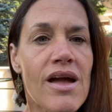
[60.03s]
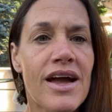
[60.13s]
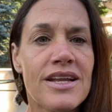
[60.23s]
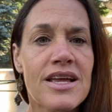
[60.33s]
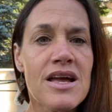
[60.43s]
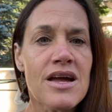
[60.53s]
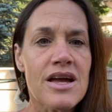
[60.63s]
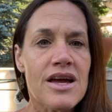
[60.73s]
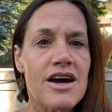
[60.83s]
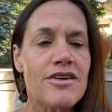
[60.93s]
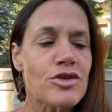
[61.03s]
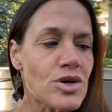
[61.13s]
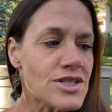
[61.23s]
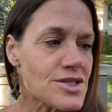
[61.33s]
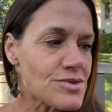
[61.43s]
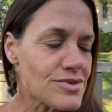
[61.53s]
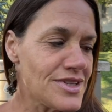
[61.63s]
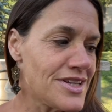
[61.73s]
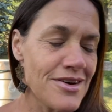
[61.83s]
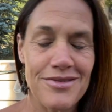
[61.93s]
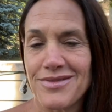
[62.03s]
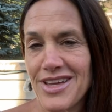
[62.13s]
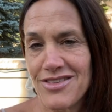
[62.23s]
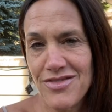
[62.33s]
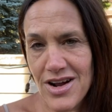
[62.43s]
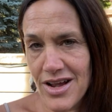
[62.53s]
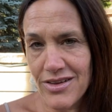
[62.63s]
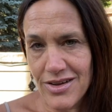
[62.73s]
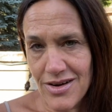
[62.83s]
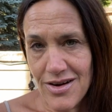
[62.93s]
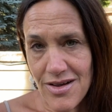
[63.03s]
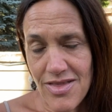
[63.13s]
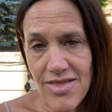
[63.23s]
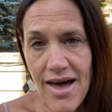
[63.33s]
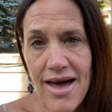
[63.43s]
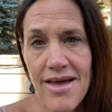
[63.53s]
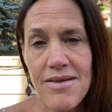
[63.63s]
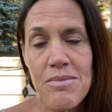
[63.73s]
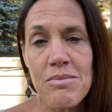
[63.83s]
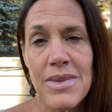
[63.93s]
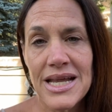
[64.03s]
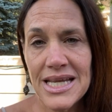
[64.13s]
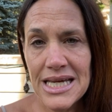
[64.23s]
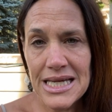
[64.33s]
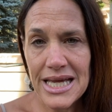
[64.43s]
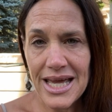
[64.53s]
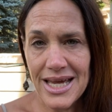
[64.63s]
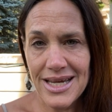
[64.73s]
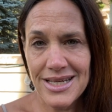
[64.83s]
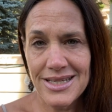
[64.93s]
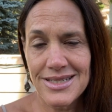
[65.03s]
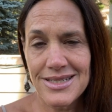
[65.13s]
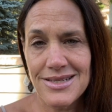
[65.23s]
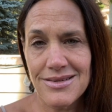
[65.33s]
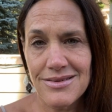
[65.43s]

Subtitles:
And of course, you know, it's very clear that money and